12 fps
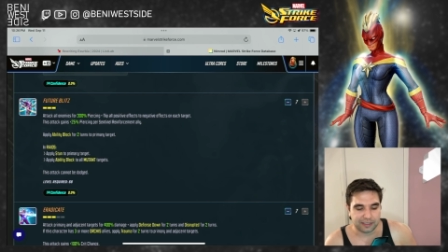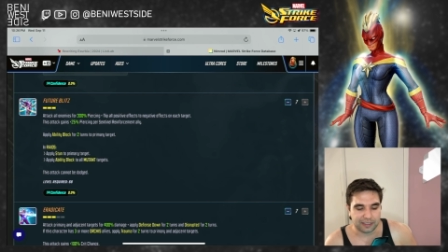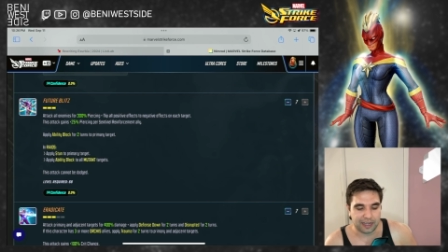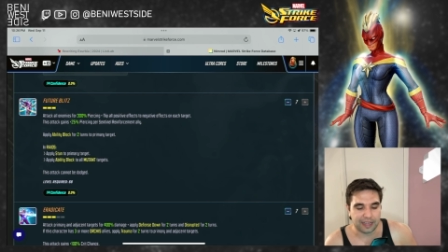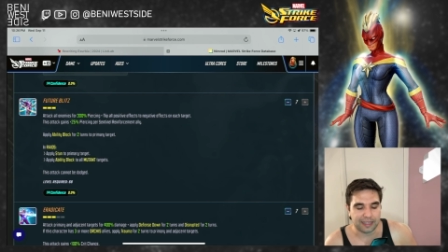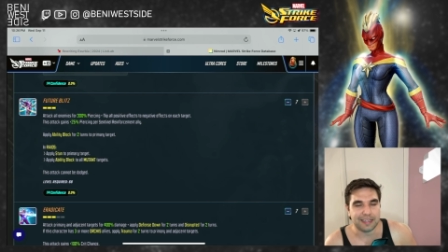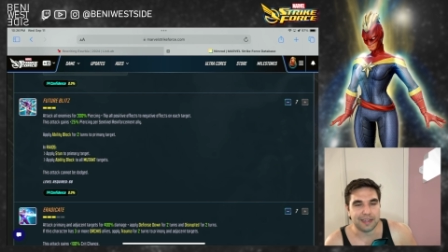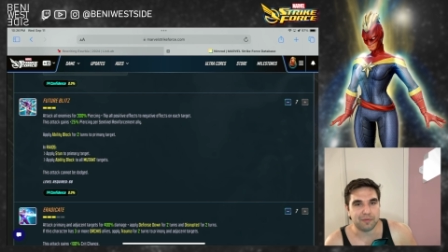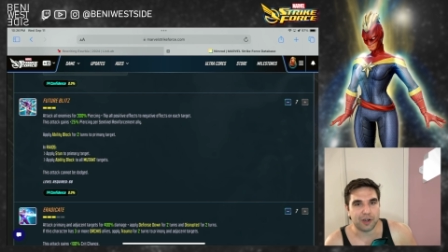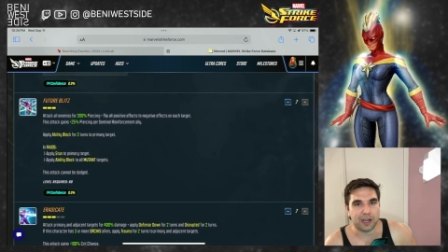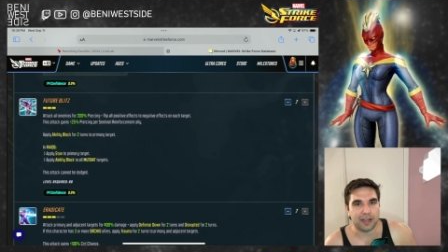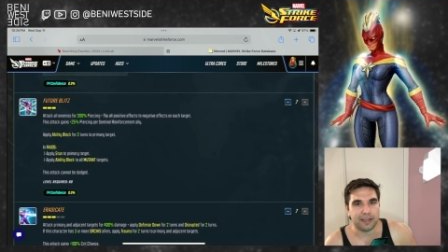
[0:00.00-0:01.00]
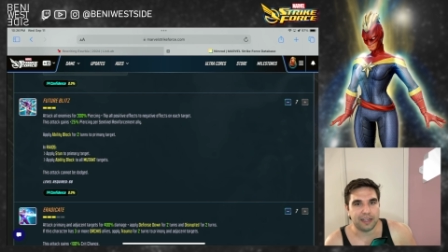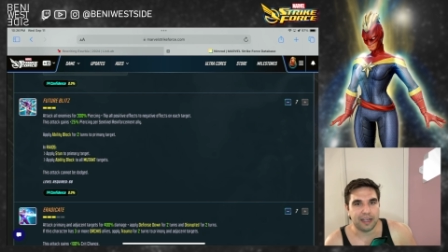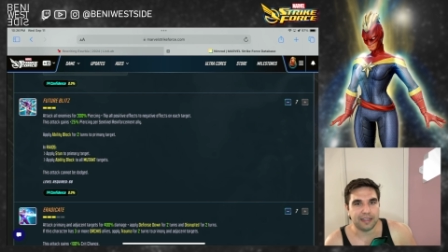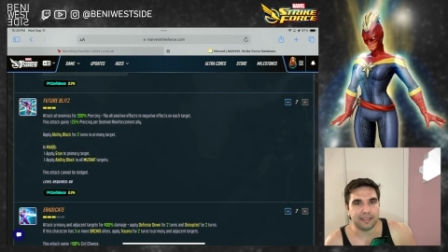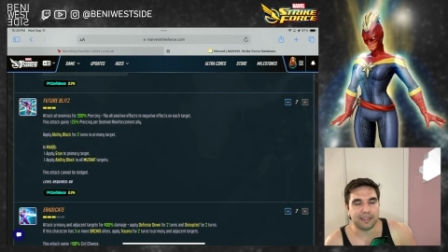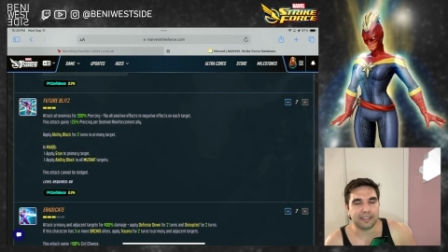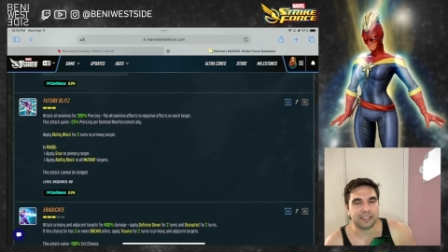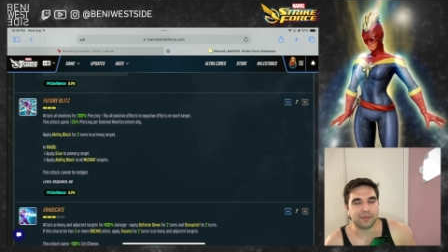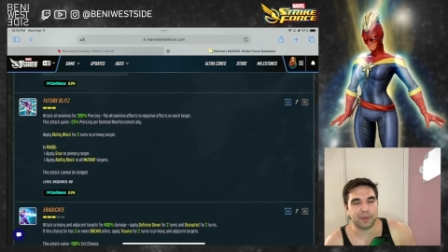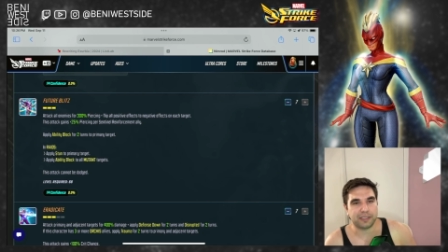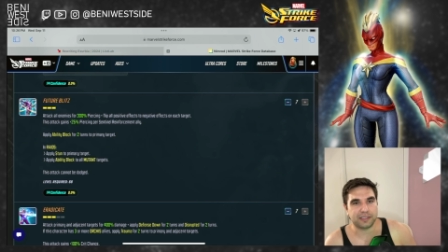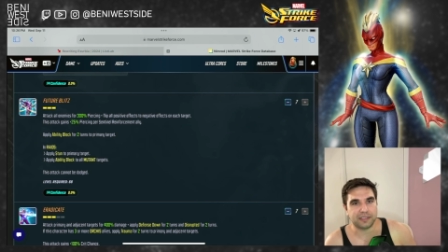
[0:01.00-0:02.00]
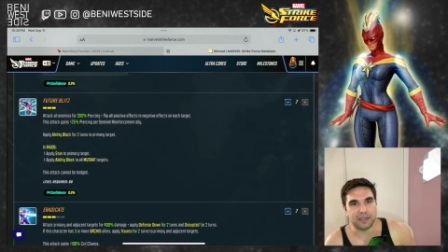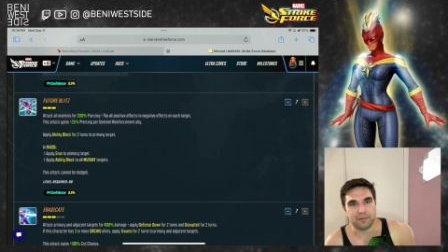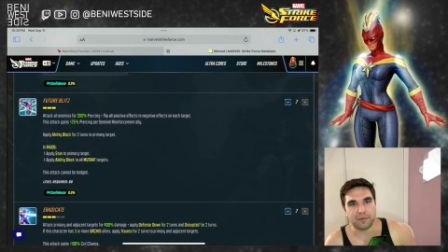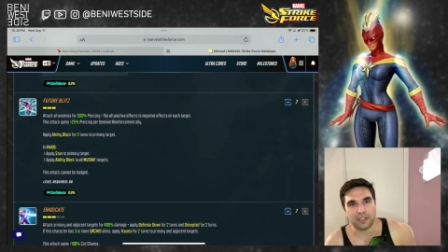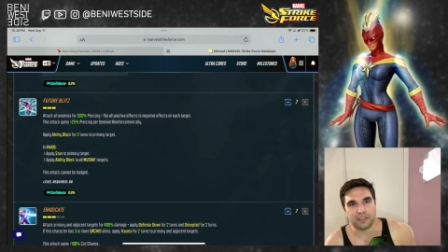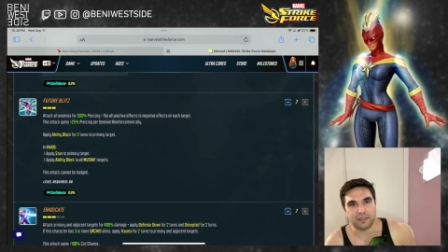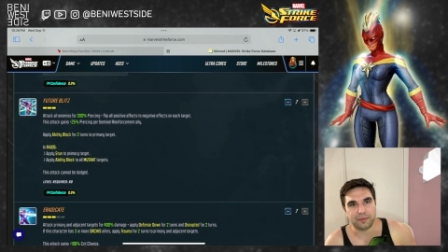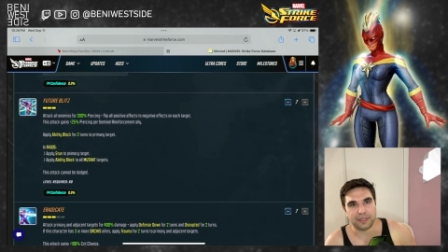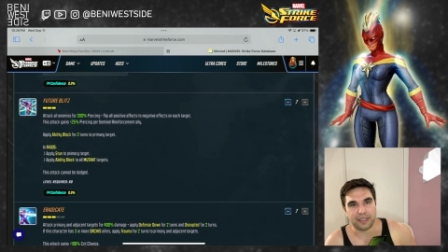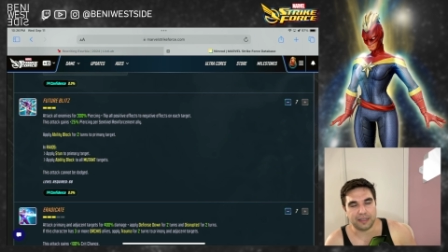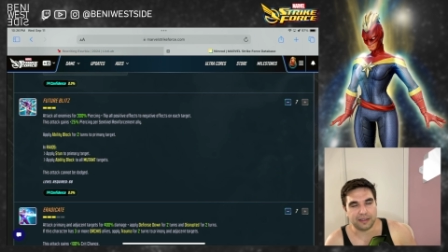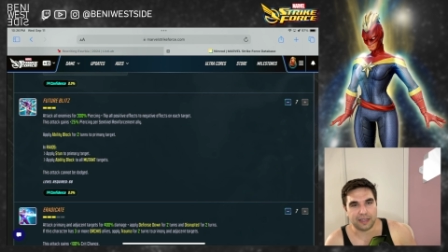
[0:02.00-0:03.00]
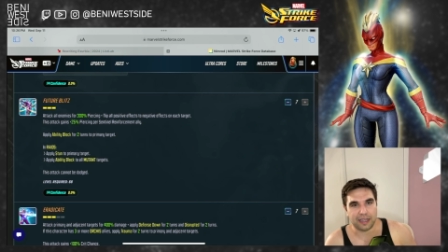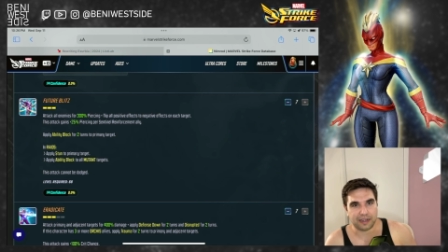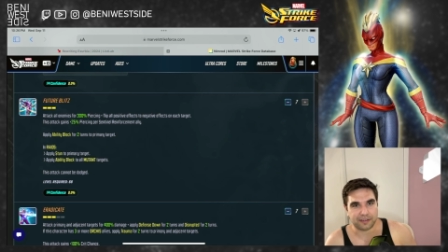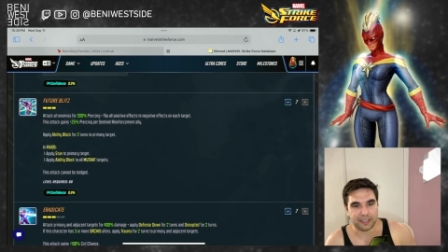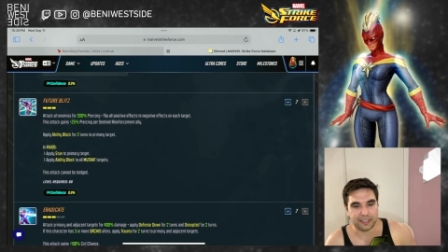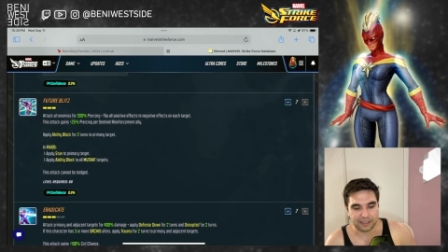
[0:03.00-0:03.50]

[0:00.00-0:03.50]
and Nimrod, and then expect Nimrod to be that great.